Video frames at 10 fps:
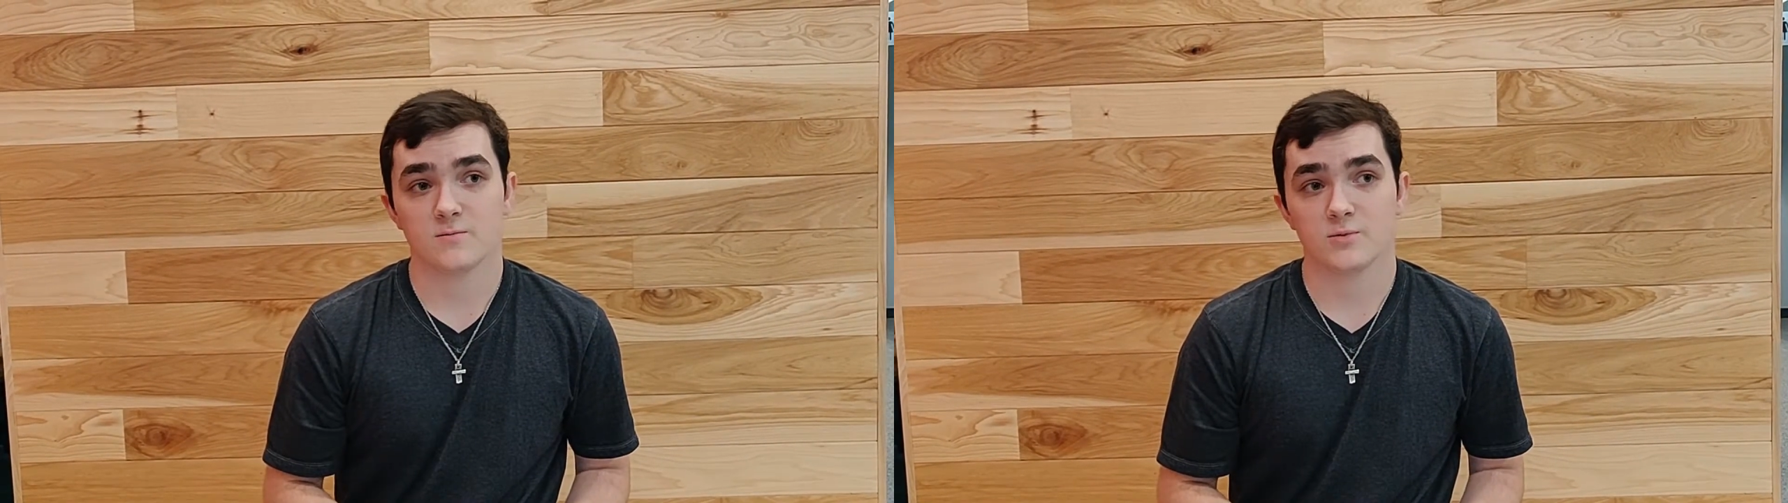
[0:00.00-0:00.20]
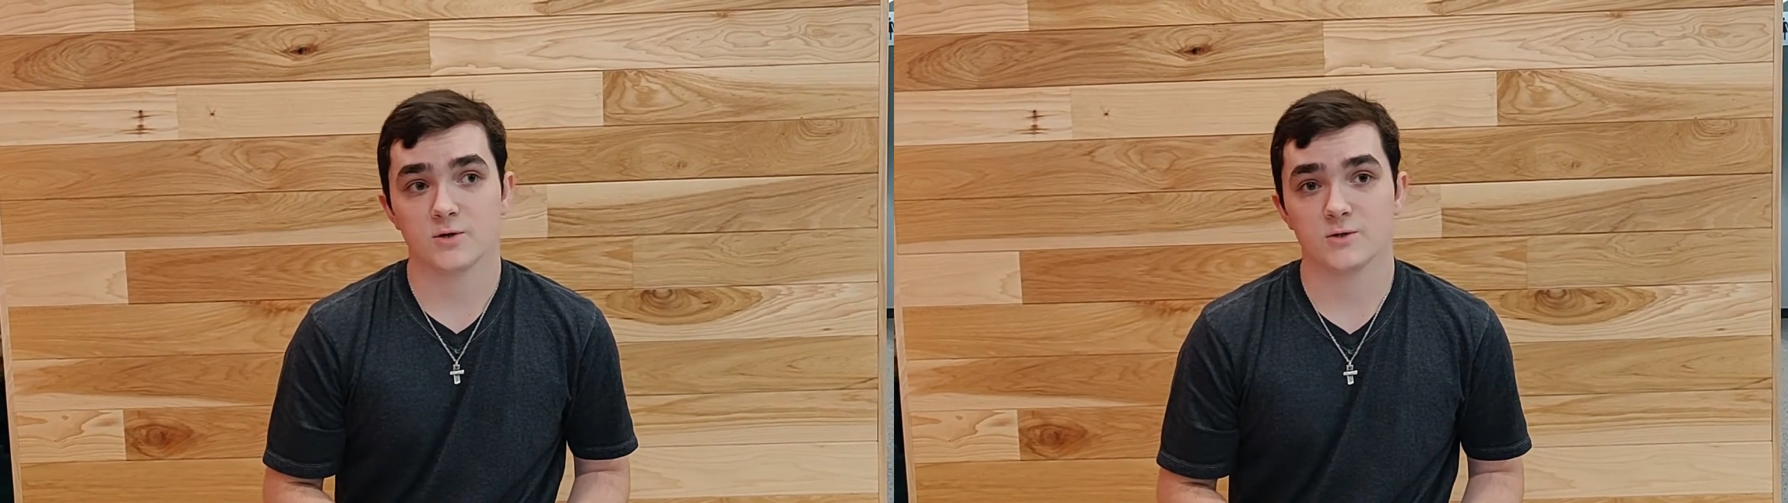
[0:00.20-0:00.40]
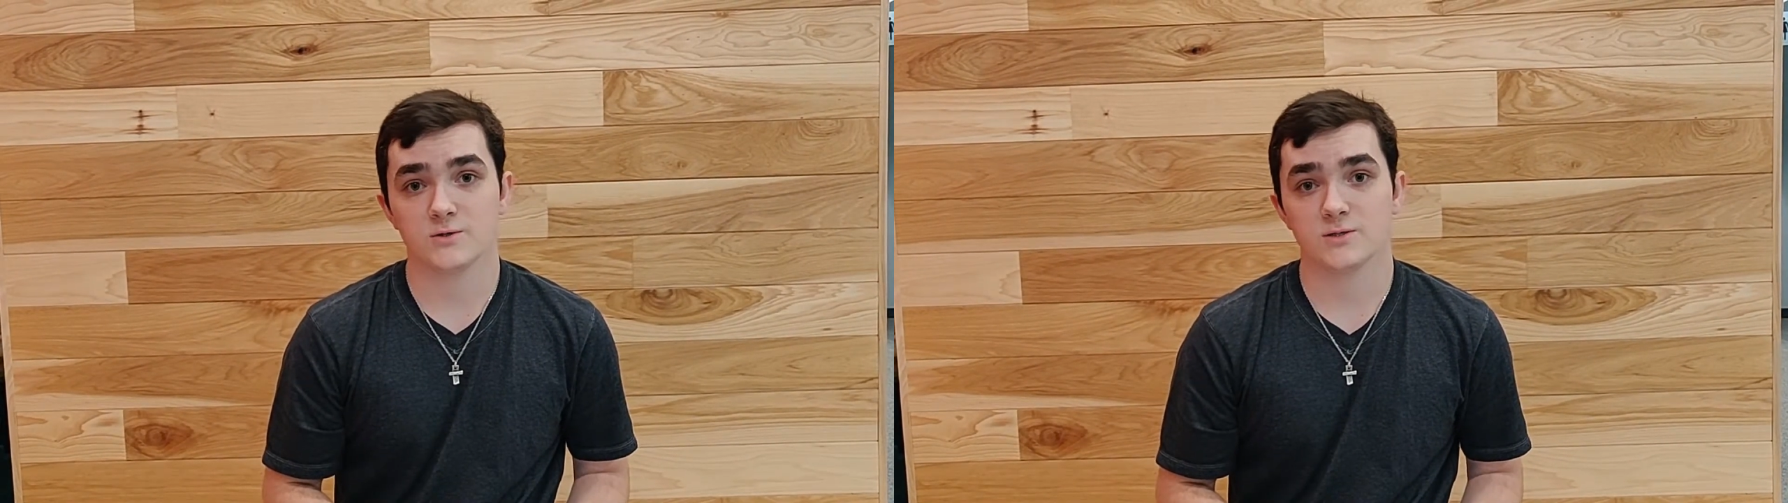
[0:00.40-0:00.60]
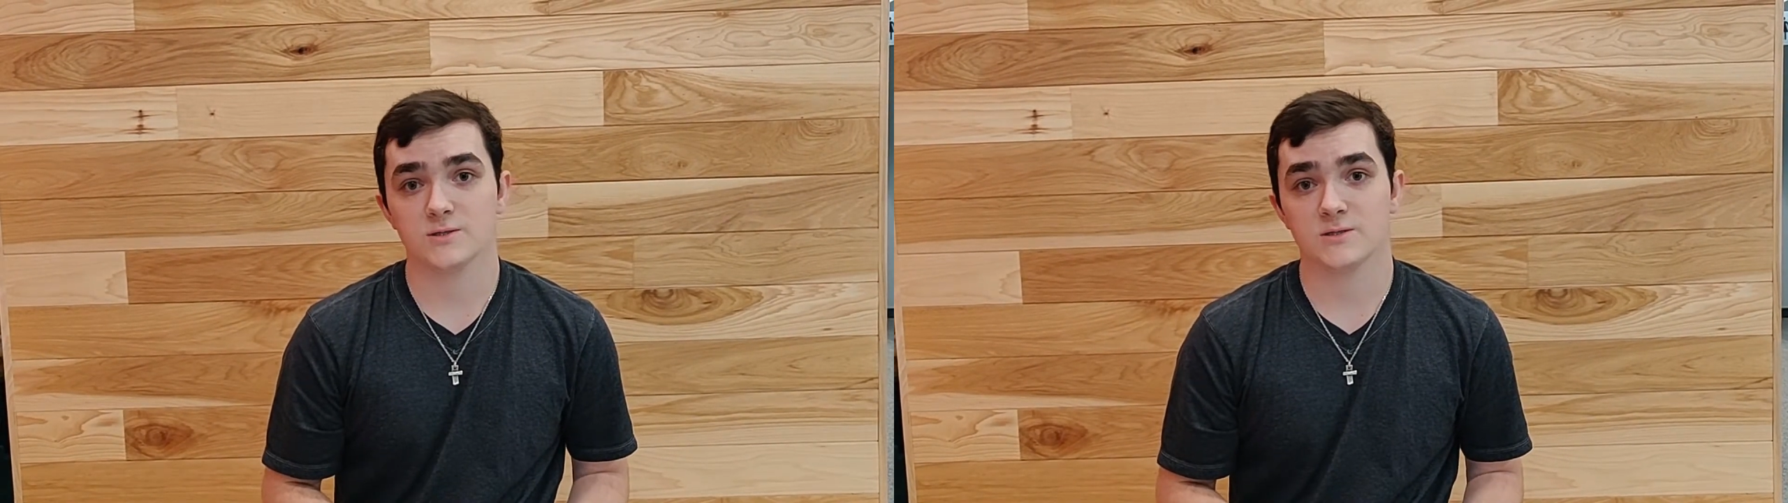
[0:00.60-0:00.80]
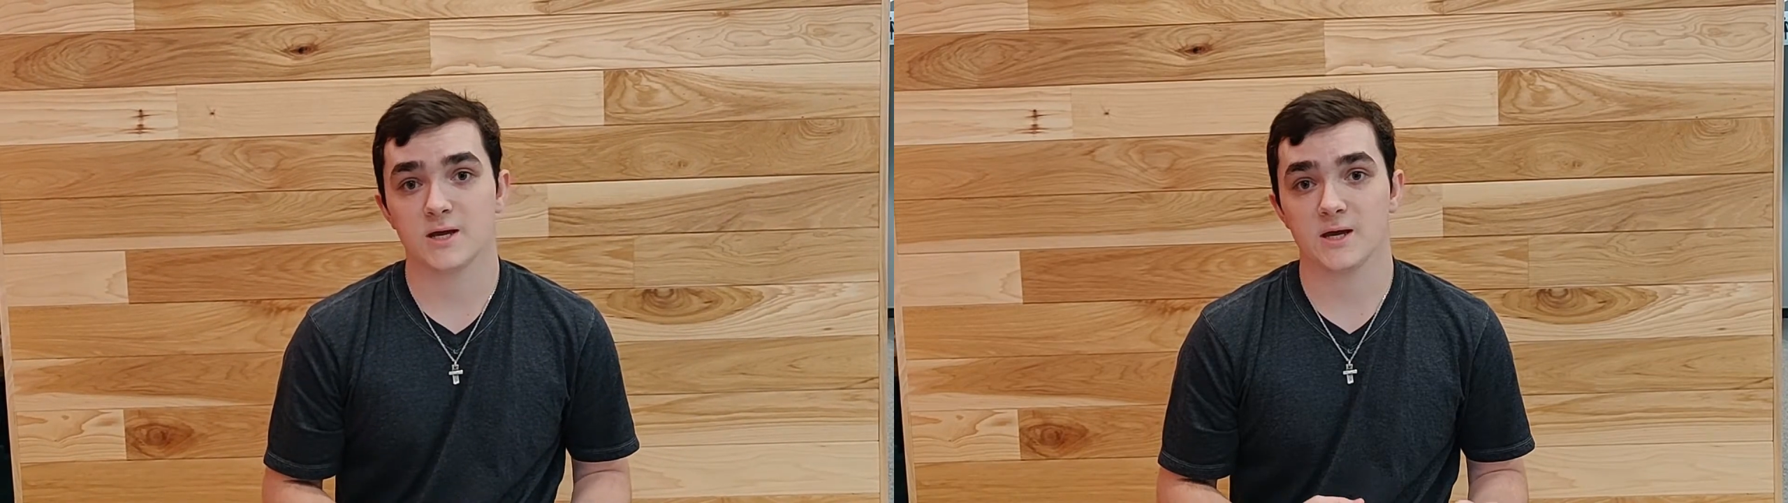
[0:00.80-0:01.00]

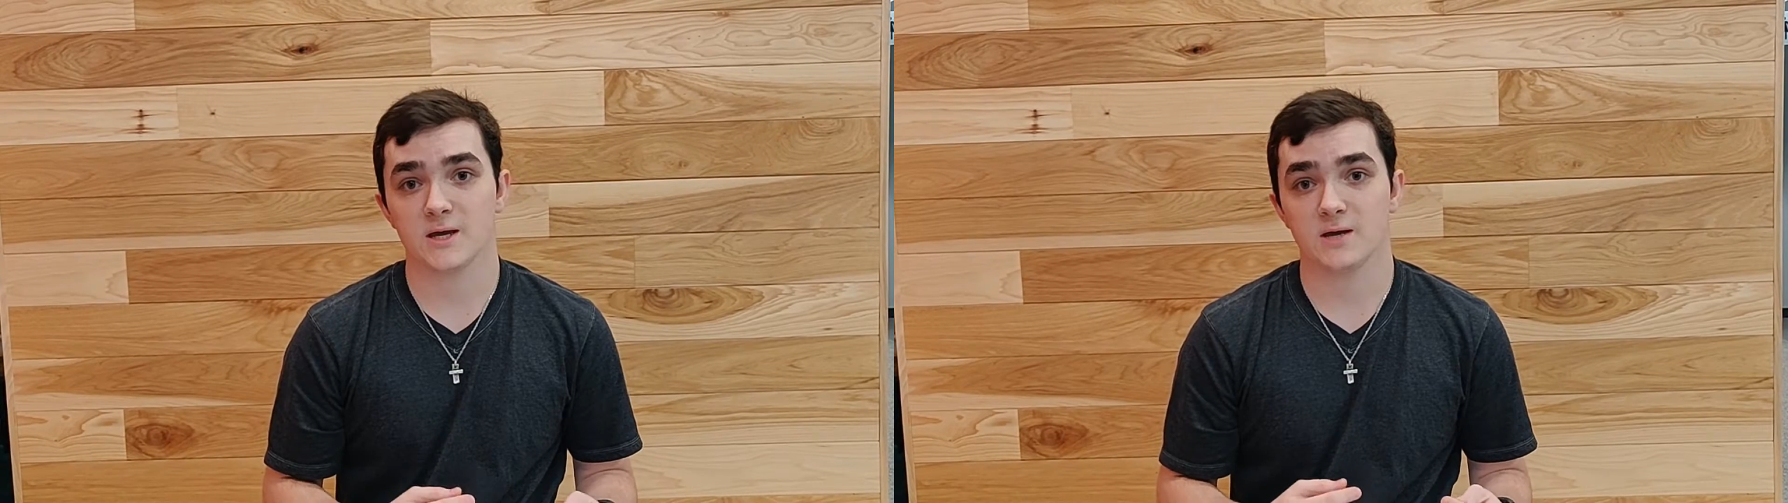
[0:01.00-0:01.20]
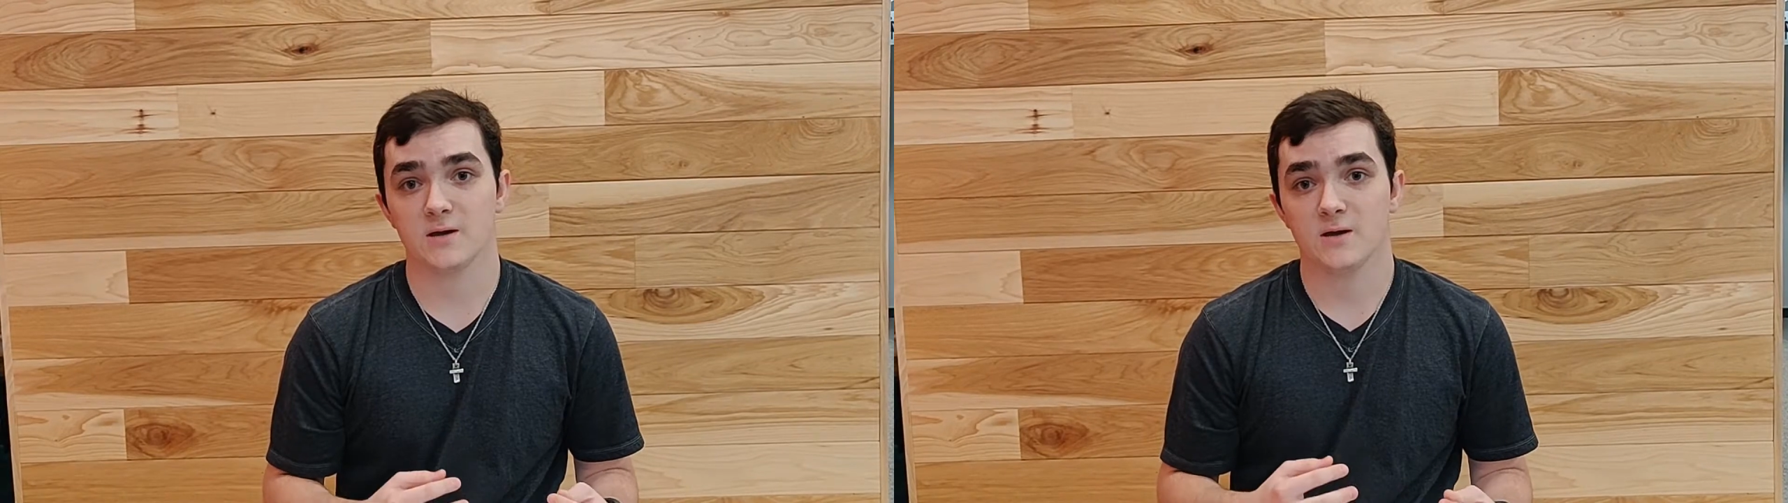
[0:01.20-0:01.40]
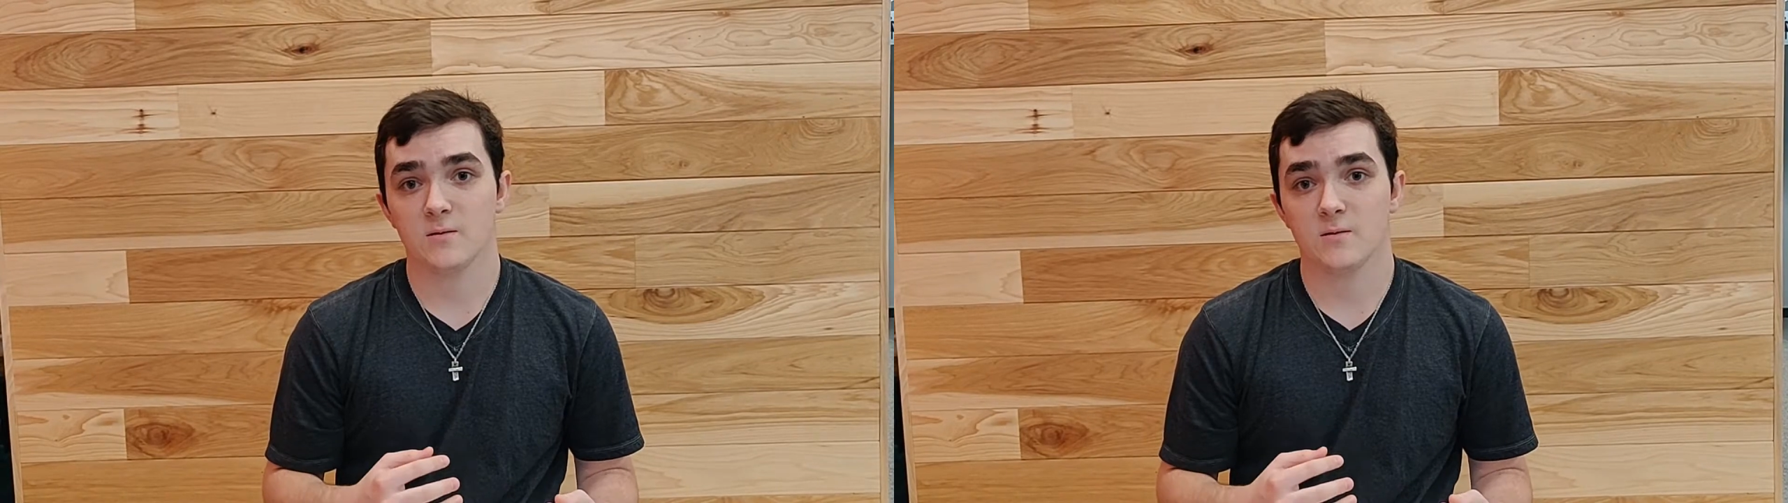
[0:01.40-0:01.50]
produces a